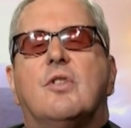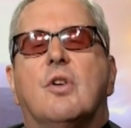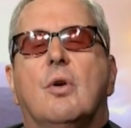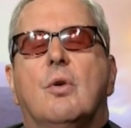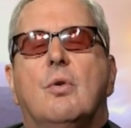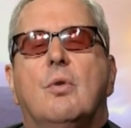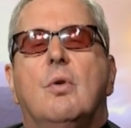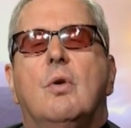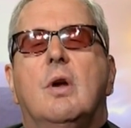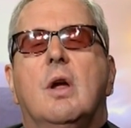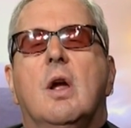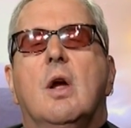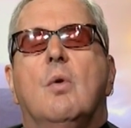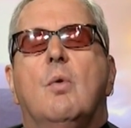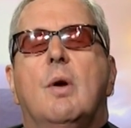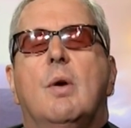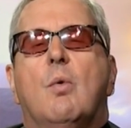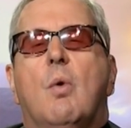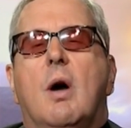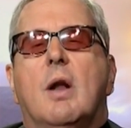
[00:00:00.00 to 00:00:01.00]
So
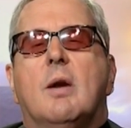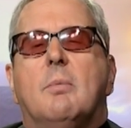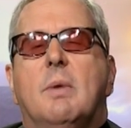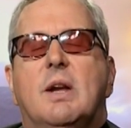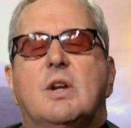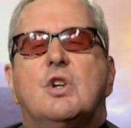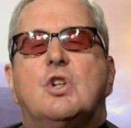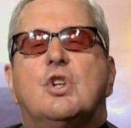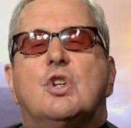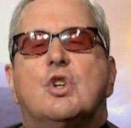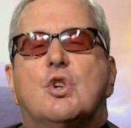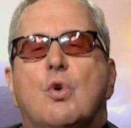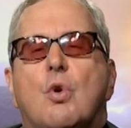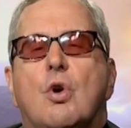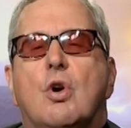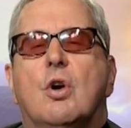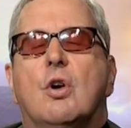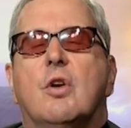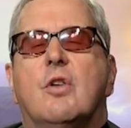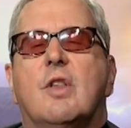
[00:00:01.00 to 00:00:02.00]
we want to make
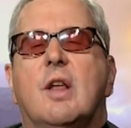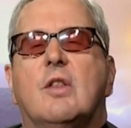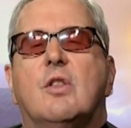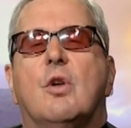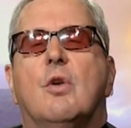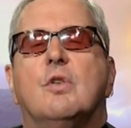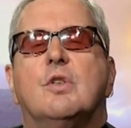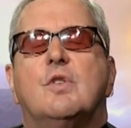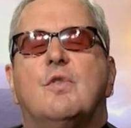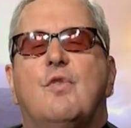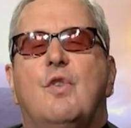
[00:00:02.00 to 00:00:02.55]
sure that those